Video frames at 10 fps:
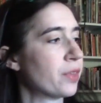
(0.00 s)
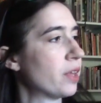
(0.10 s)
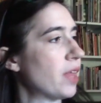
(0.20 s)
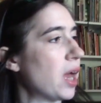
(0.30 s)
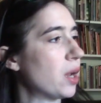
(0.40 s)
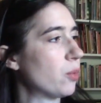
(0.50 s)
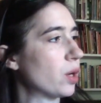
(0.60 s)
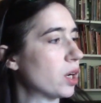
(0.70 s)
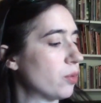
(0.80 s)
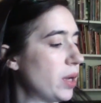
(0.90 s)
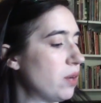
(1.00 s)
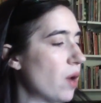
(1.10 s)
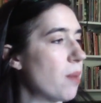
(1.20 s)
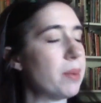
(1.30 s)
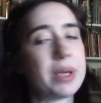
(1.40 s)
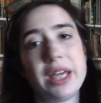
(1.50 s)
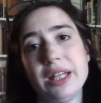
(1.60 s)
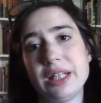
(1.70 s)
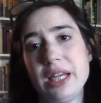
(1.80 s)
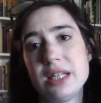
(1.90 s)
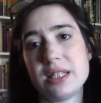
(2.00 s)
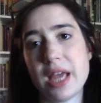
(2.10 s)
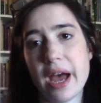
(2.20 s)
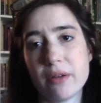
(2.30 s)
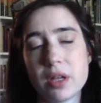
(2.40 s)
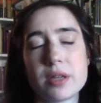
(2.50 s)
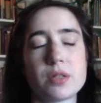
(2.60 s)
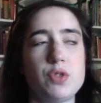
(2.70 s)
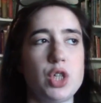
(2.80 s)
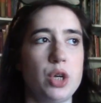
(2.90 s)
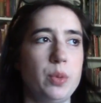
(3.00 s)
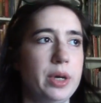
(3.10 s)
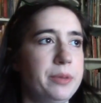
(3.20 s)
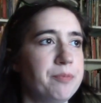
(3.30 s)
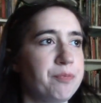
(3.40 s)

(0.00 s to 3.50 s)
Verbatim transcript: Then we're going to read Robin McKinley's The Outlaws of Sherwood.